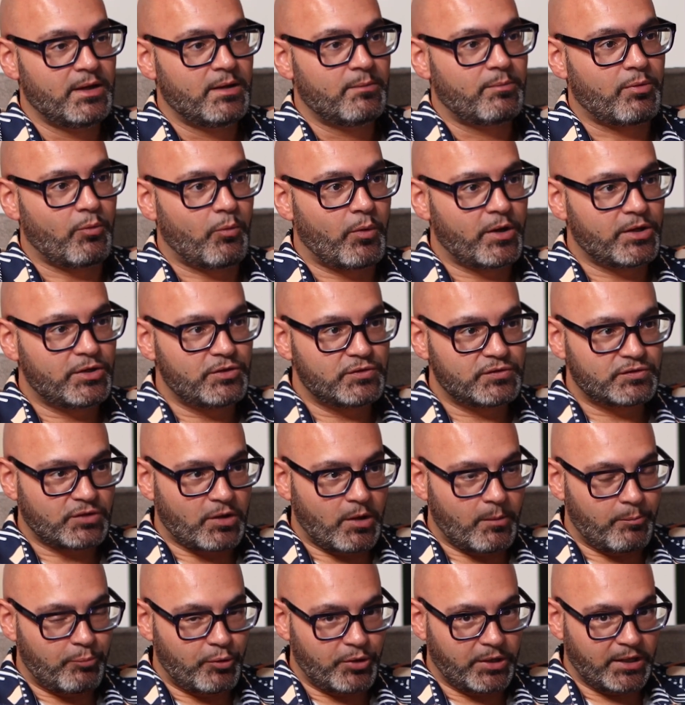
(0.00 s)
But when you
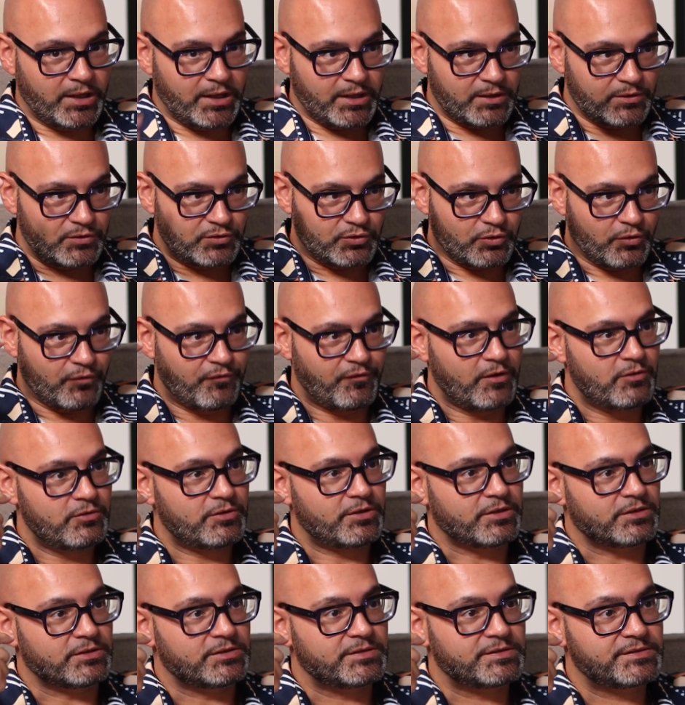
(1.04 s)
start putting it into your
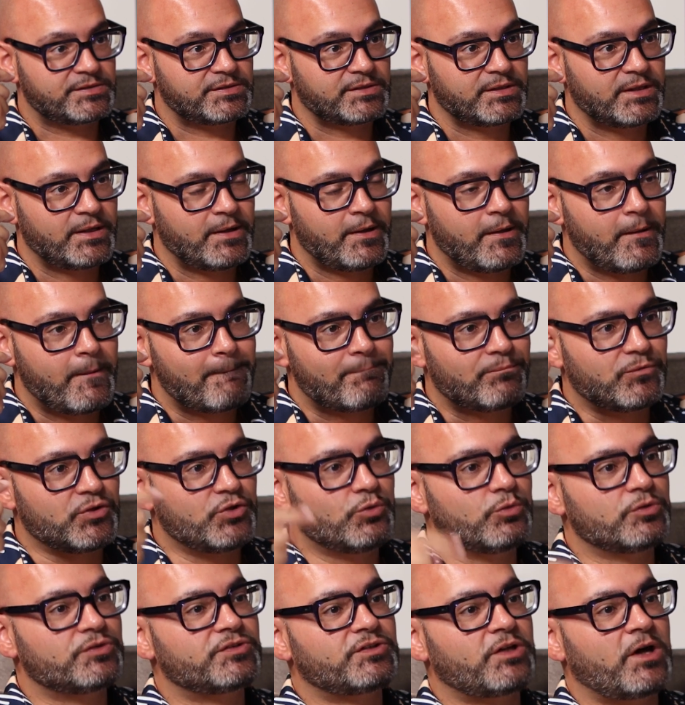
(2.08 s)
focus,
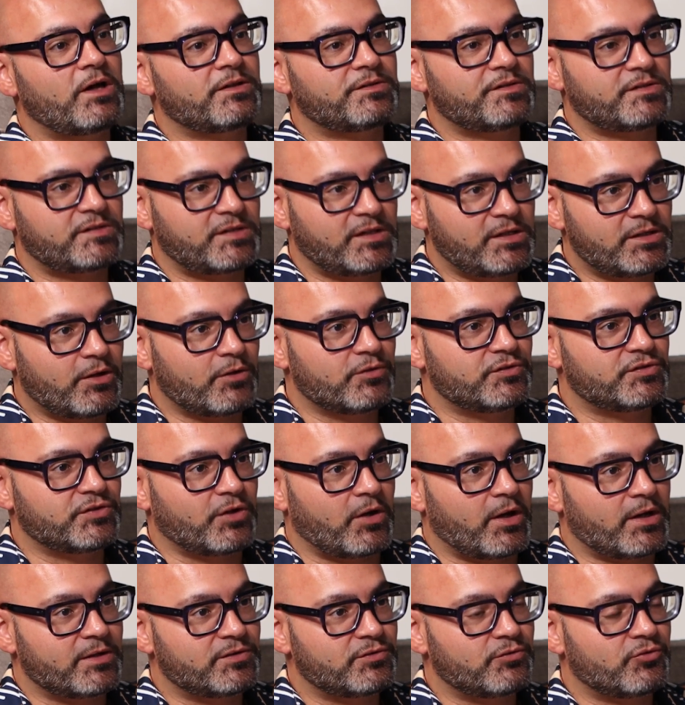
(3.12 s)
you will start to see those
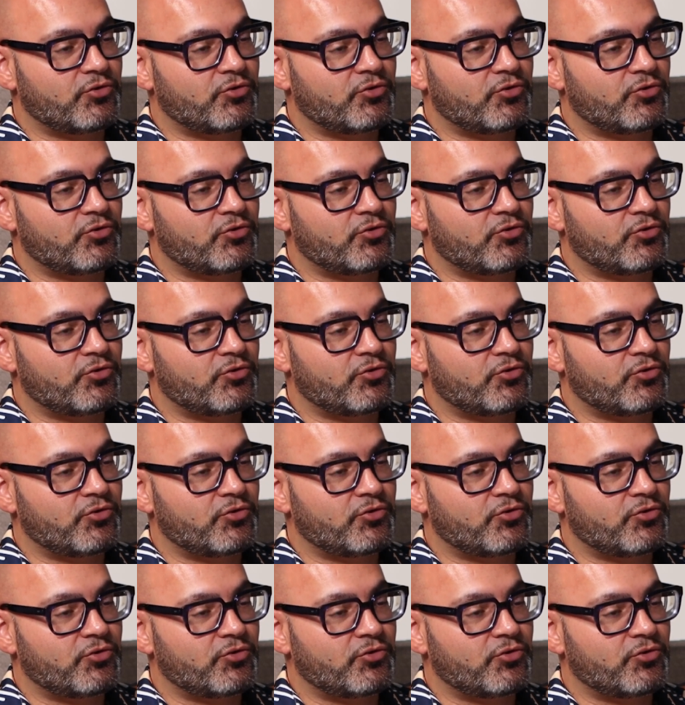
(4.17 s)
signs.